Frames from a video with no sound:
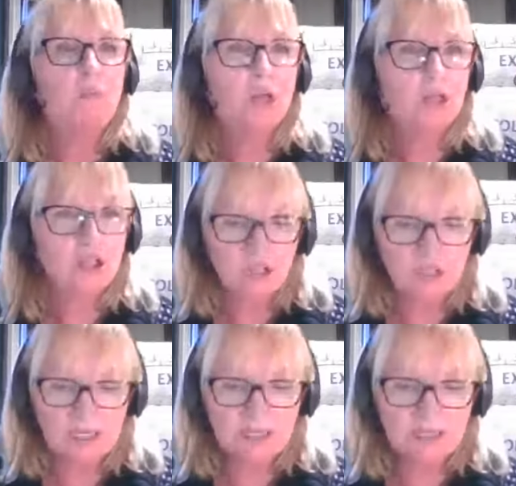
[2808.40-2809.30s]
Boca
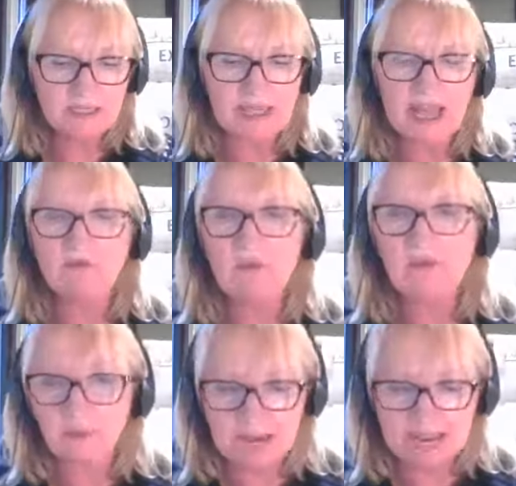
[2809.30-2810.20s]
Juniors and
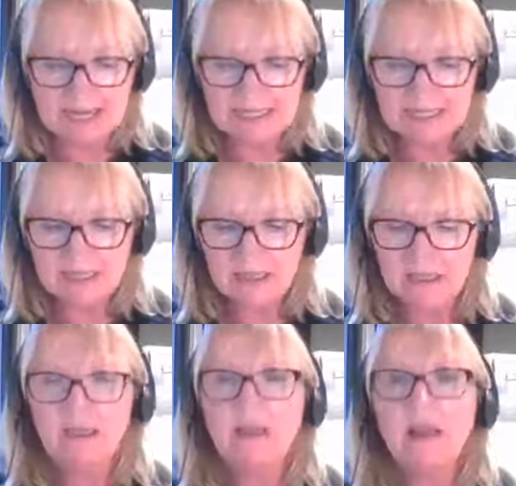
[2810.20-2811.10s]
River Plate
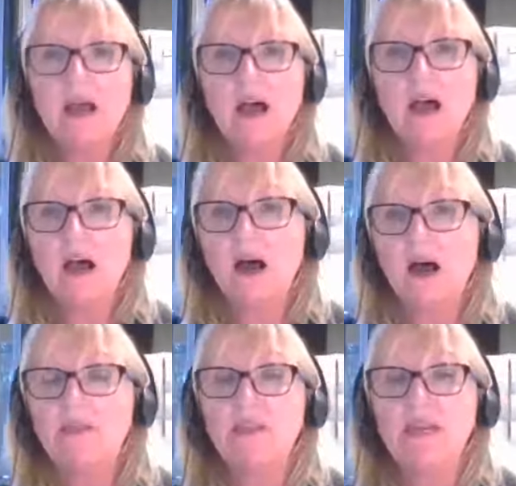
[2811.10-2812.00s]

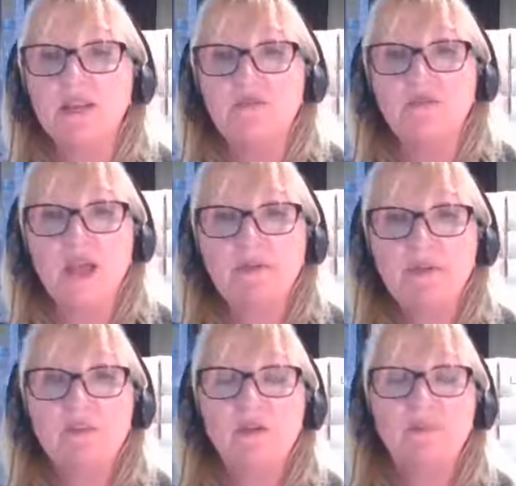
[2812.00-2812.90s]
are the
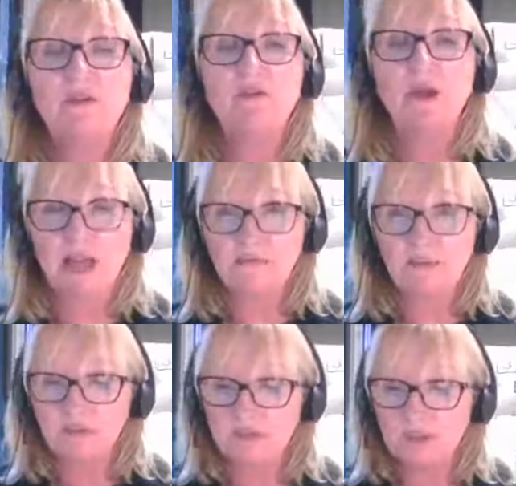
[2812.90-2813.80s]
famous football
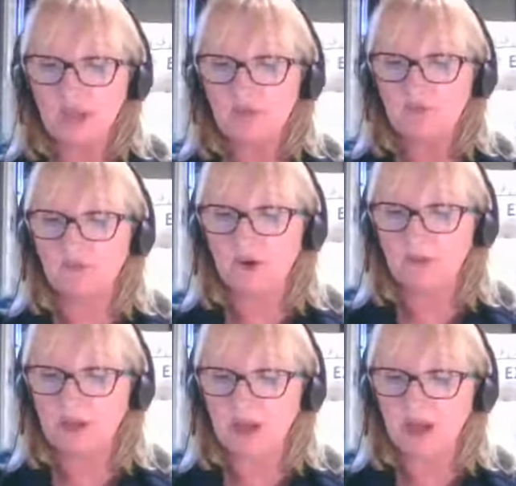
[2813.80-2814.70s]
rivals
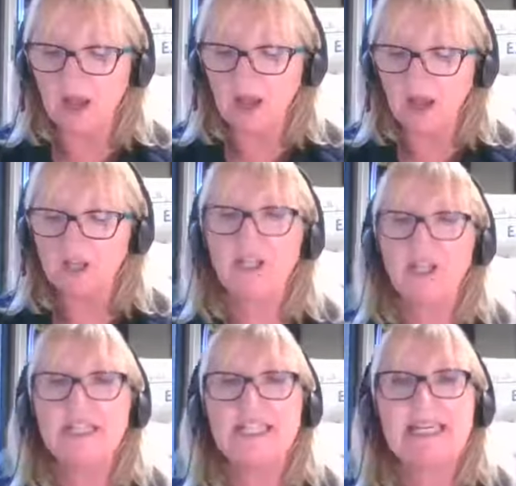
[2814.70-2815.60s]
from
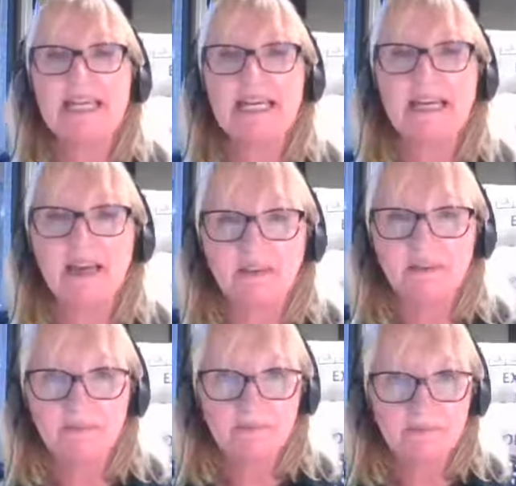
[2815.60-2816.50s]
Argentina.
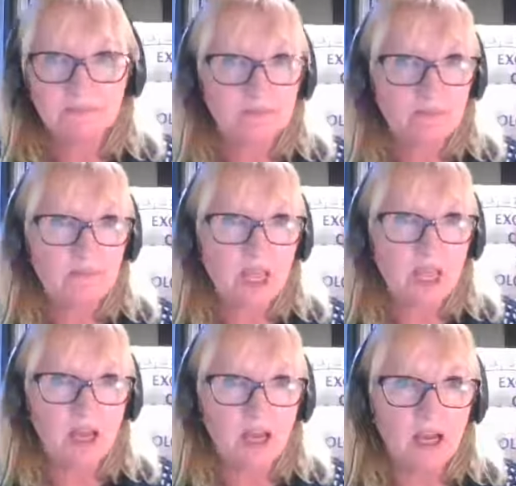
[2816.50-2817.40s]

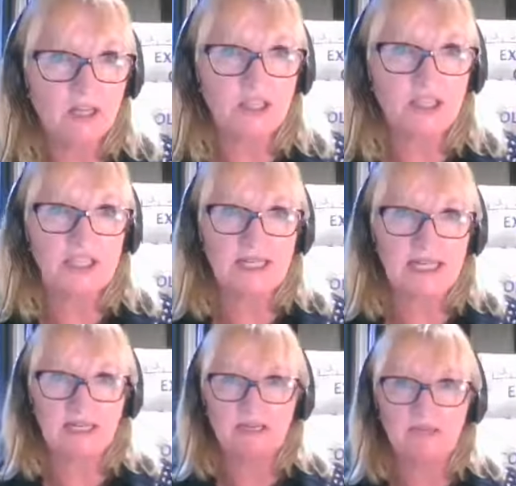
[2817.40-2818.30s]

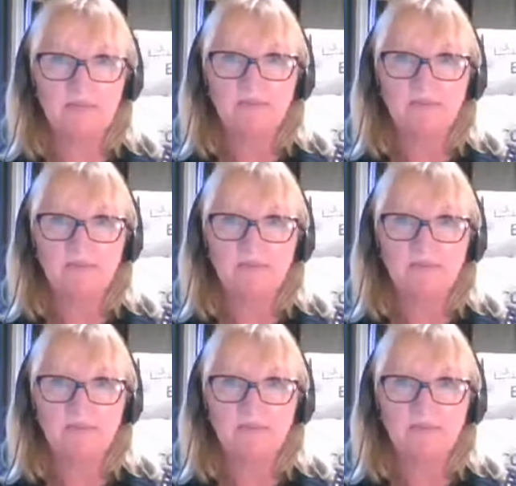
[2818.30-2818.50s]
Argentina.